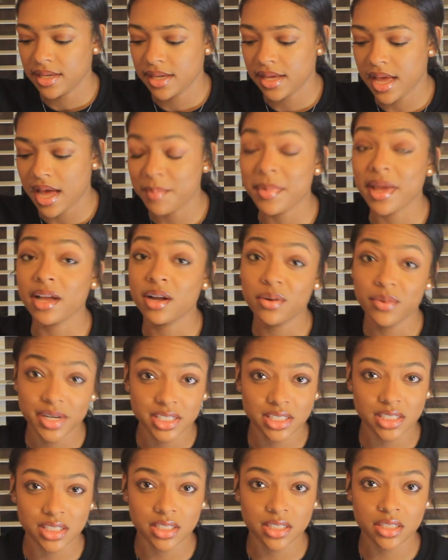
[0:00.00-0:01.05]
got my
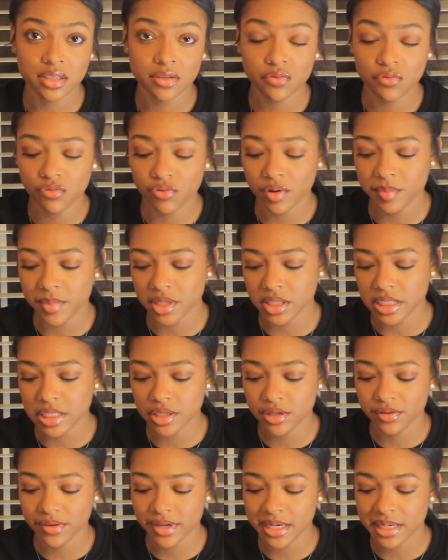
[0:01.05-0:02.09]
questions from
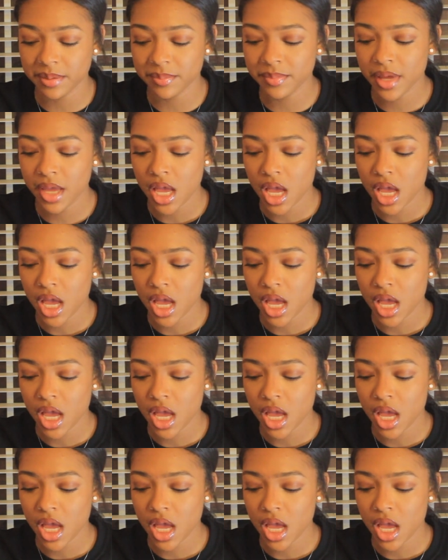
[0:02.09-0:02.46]
Instagram.